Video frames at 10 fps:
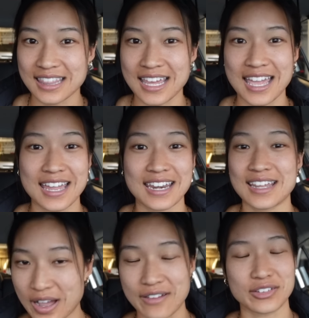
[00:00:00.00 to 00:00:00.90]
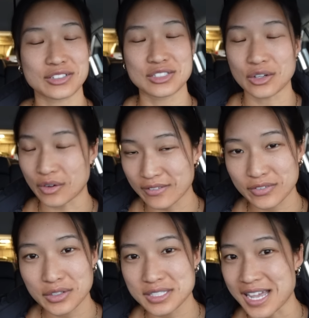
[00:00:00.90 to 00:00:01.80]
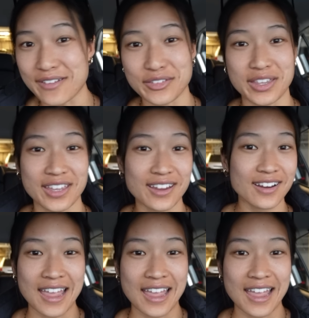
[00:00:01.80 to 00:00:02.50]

then I feel so grateful to have you here.